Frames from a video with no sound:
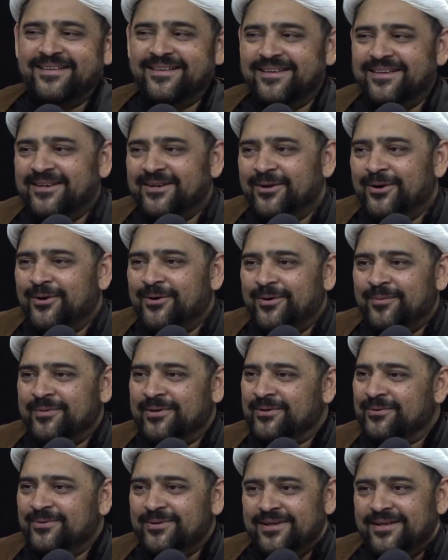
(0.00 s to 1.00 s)

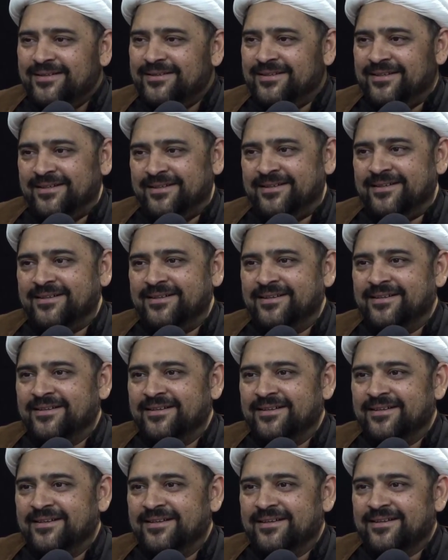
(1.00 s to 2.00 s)
Really.
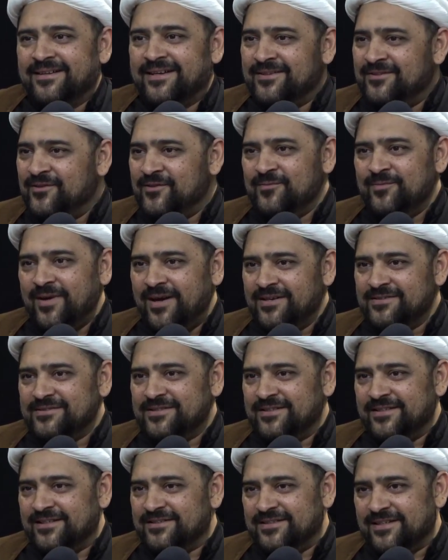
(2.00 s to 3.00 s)
Can you
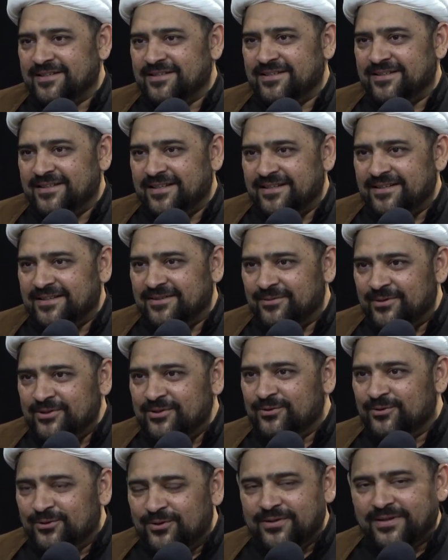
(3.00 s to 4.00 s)
imagine this? When
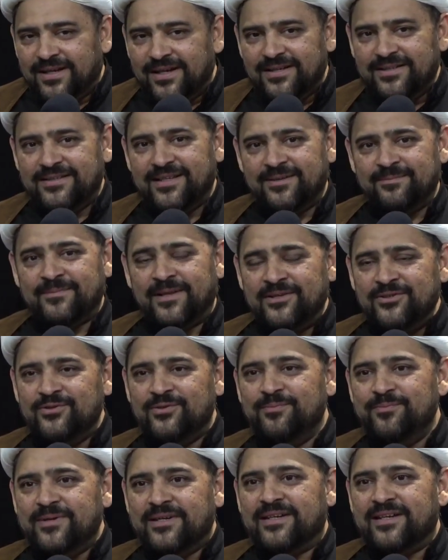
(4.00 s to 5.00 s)
you look at them, then you
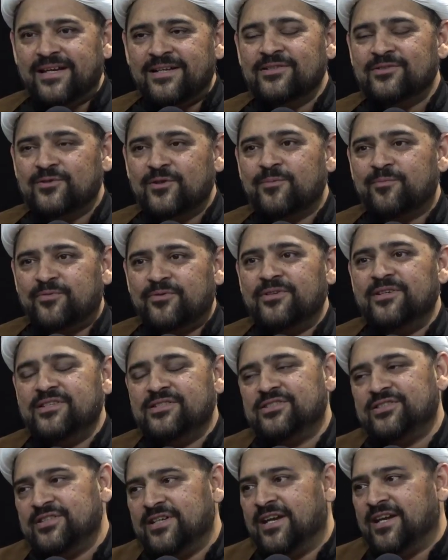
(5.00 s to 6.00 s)
begin to
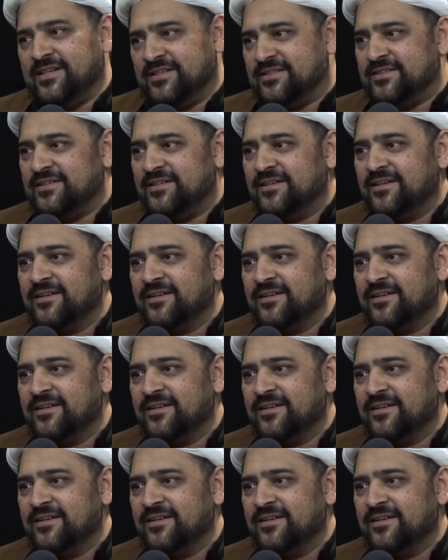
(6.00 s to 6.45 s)
appreciate,